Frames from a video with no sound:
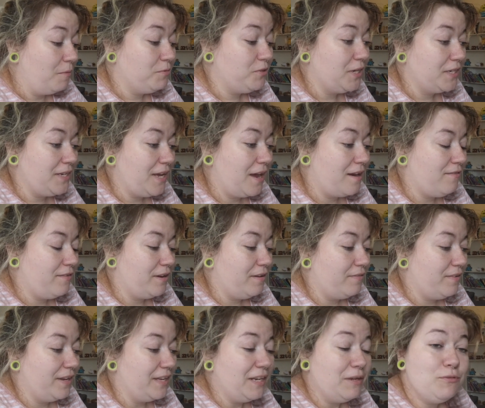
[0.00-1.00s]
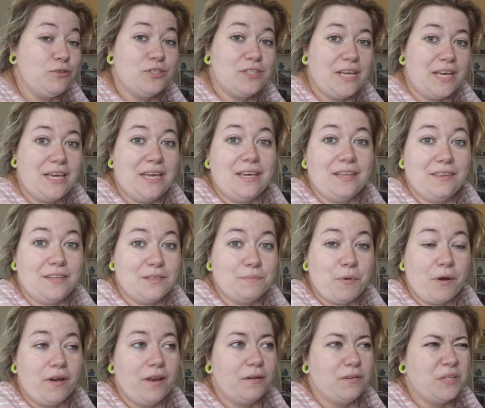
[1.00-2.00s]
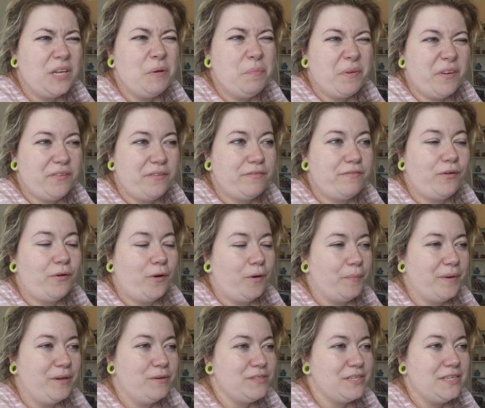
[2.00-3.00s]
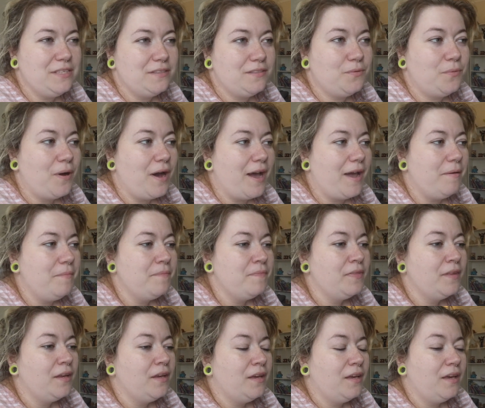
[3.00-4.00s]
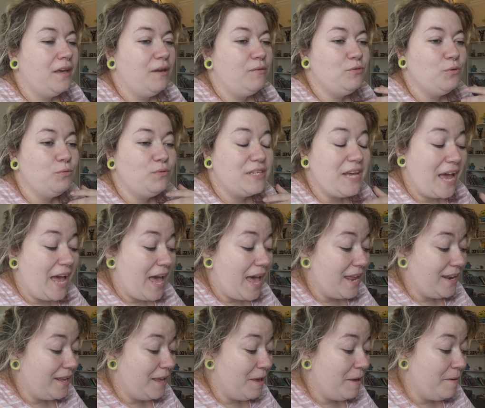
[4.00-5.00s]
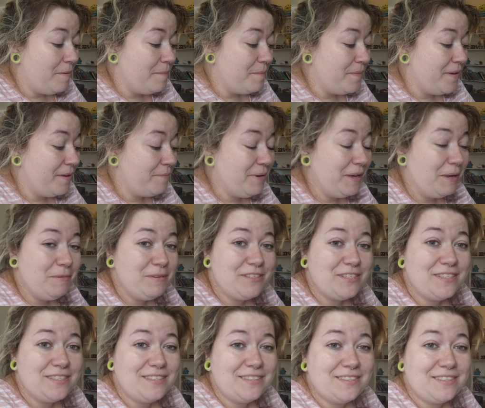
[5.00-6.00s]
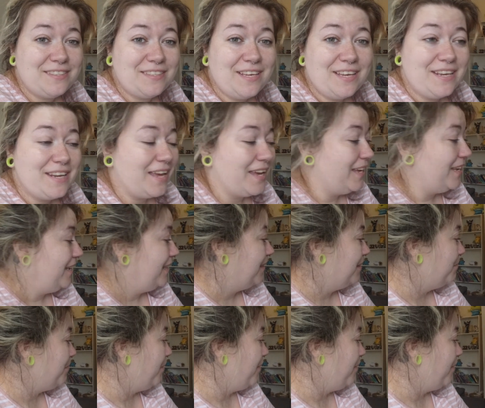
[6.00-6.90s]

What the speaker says: upside down or anything, and he was just eating this porridge, a little bit on the floor, but it was easy to wipe. It was all down him, but he was just sitting there eating the